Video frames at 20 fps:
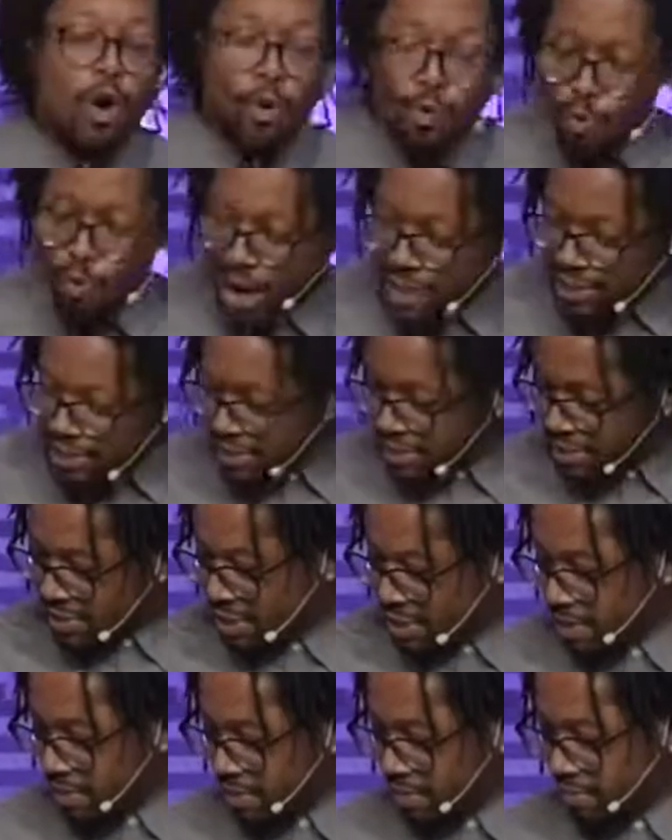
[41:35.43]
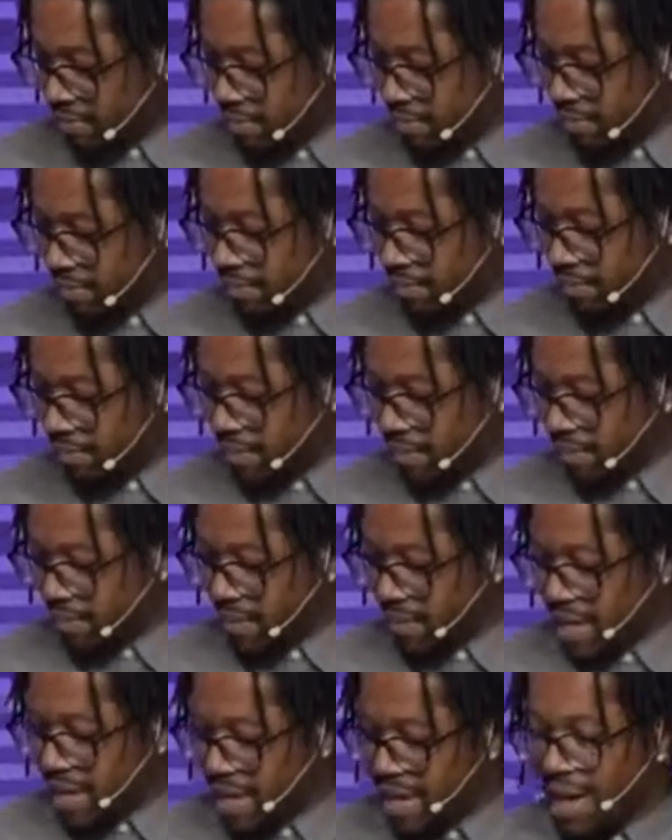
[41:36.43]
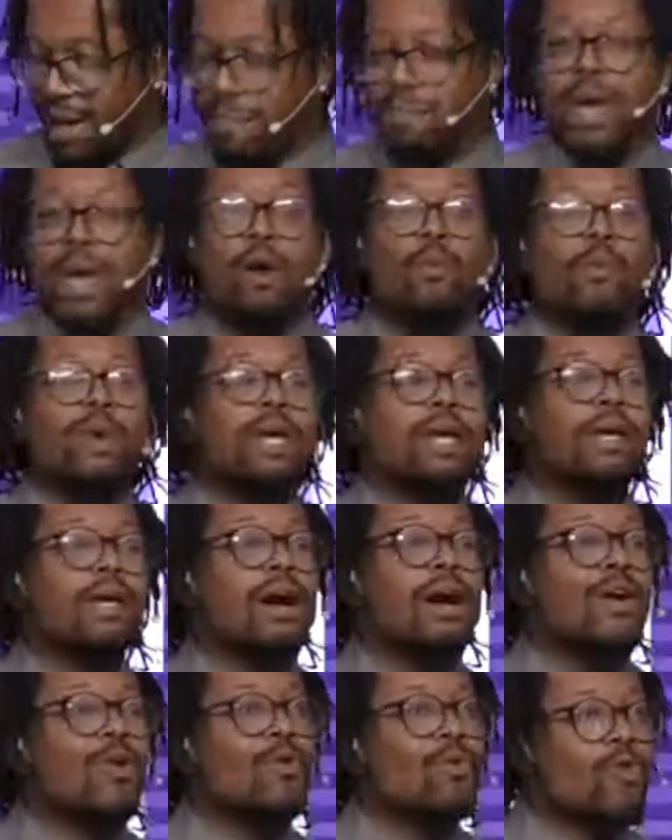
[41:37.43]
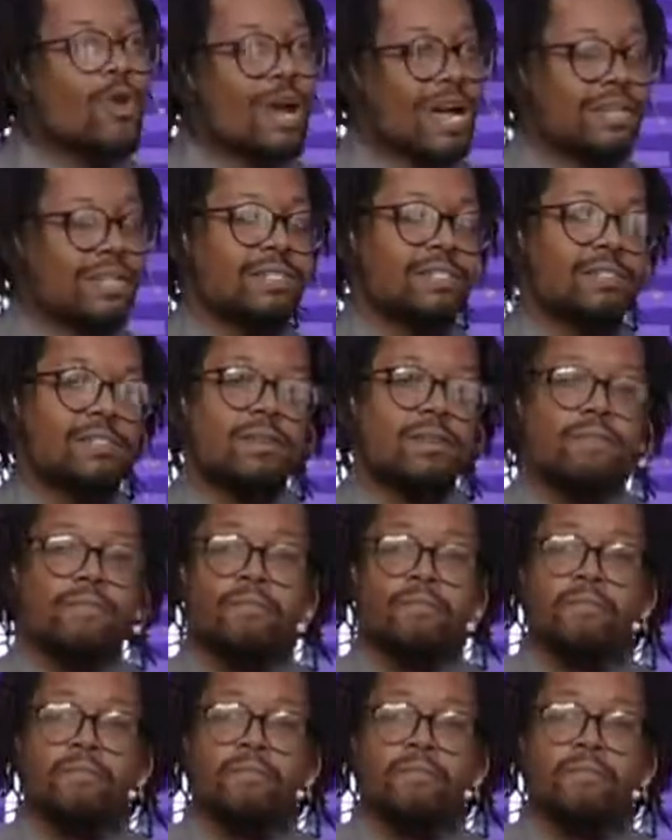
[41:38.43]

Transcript: righteously, and may we rest.